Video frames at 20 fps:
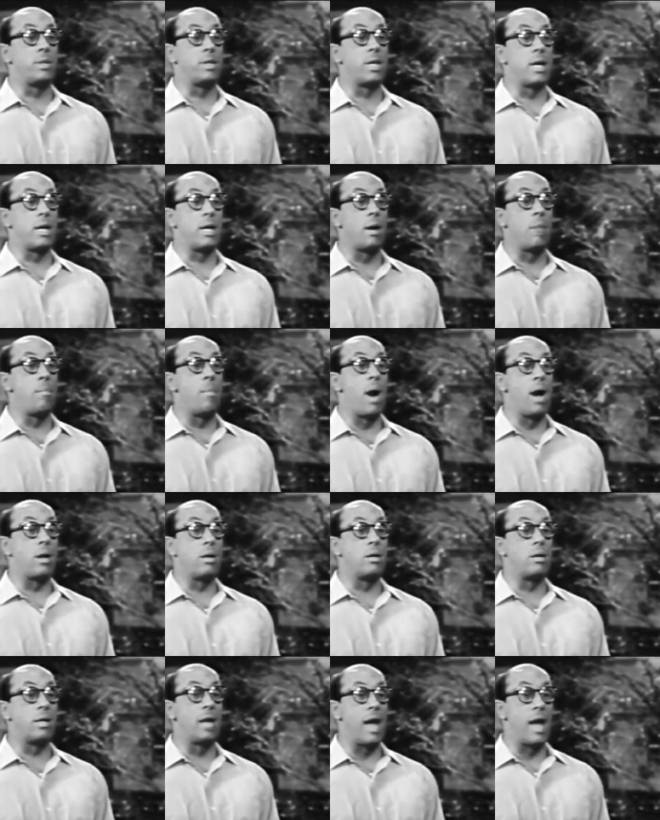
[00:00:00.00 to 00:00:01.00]
presenting a
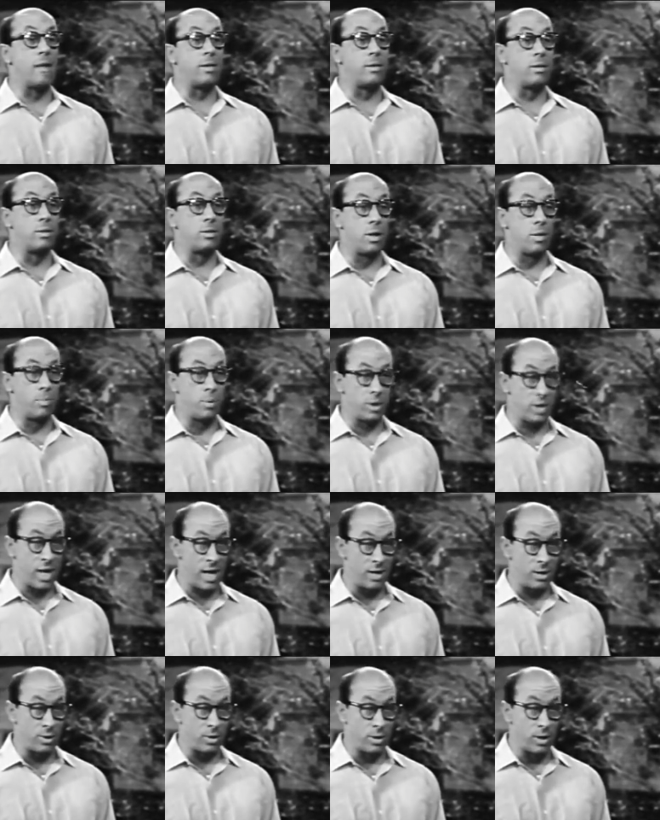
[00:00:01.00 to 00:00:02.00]
modern dance
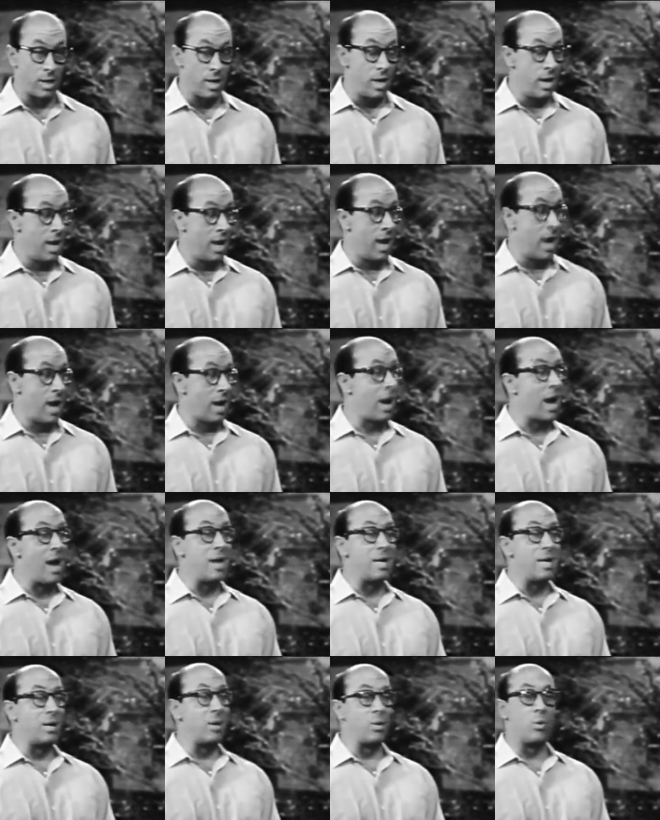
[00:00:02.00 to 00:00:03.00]
interpretation, and
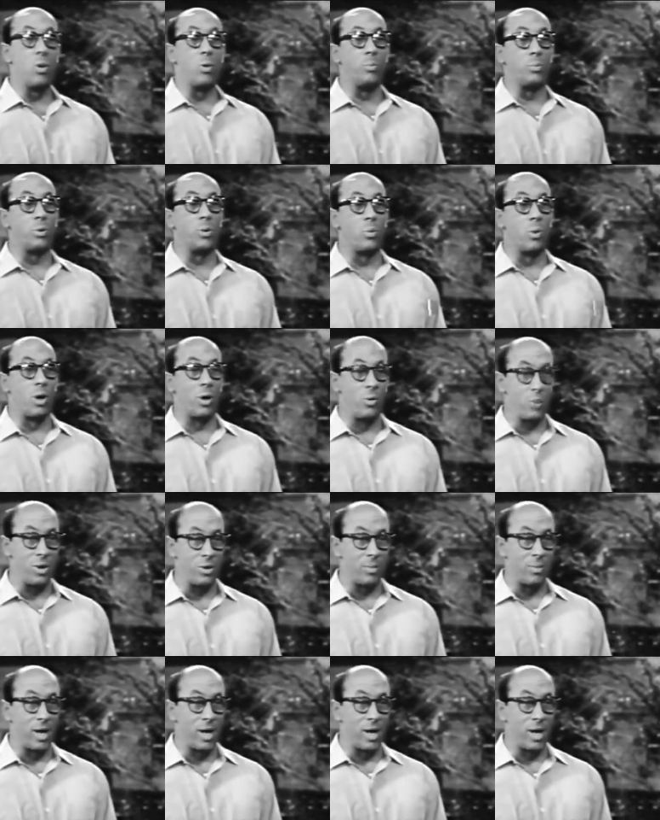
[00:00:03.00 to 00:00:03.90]
I need a group to work with